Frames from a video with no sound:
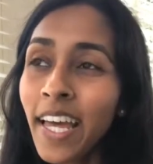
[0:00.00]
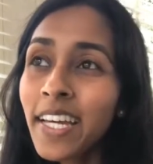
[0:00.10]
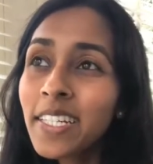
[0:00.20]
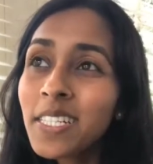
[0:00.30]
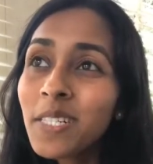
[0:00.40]

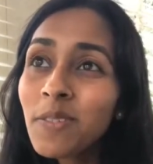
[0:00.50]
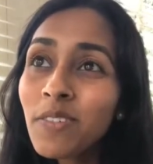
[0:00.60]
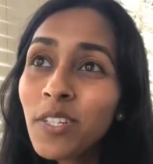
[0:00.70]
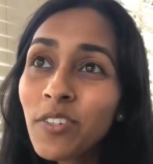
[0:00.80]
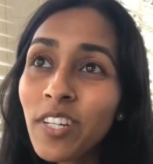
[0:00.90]
In terms of
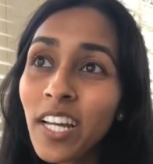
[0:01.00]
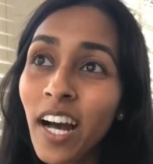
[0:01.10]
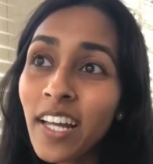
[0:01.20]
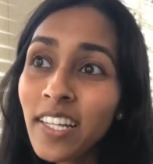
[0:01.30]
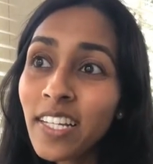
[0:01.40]
career
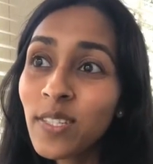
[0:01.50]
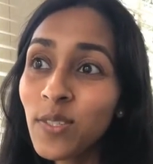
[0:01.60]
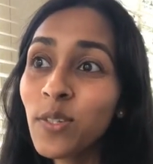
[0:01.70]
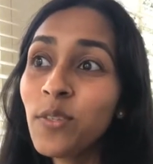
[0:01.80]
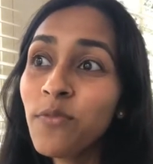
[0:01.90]
highlights
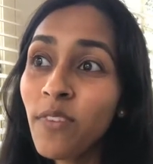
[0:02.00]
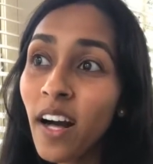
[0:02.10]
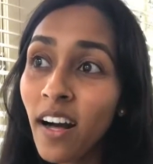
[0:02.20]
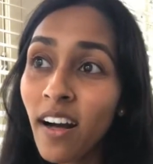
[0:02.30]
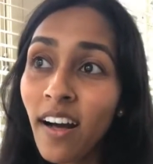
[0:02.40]
so far,